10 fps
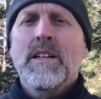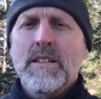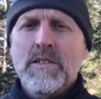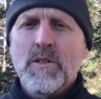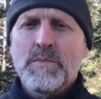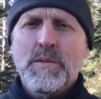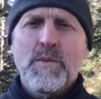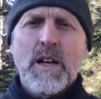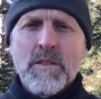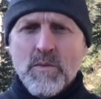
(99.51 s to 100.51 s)
this open
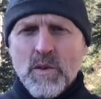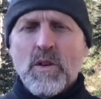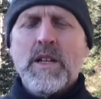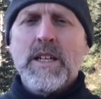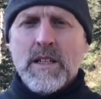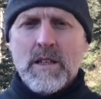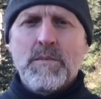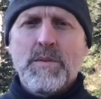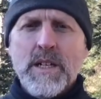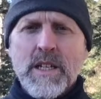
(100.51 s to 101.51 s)
breath will
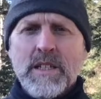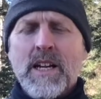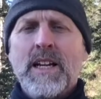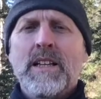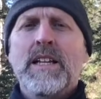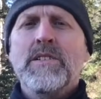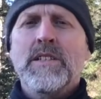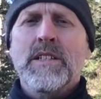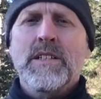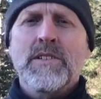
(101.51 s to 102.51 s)
bring a
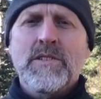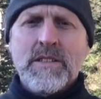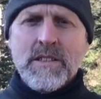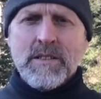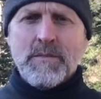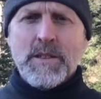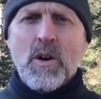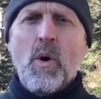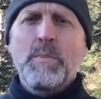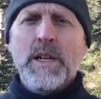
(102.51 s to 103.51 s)
dilation into your system and
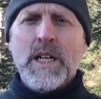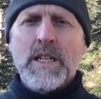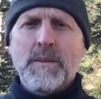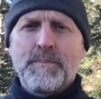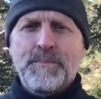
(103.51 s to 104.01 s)
open it up.